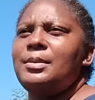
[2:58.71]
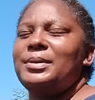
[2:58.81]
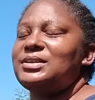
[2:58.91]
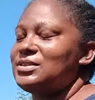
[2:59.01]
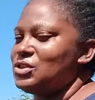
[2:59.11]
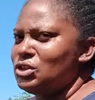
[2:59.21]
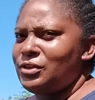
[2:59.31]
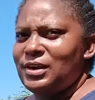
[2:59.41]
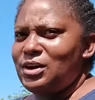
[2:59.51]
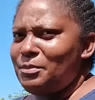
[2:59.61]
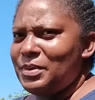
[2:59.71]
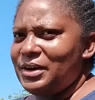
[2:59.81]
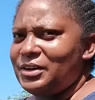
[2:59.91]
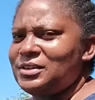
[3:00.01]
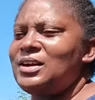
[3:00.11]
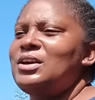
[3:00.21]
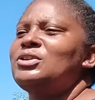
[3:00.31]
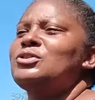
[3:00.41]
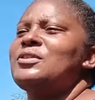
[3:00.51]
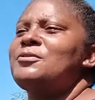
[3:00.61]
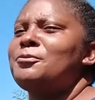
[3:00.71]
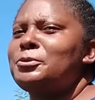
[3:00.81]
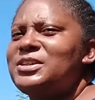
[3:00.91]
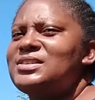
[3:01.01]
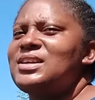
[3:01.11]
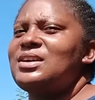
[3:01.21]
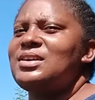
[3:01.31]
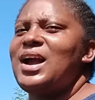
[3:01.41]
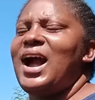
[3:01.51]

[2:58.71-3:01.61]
But it is nothing compared to the freezing,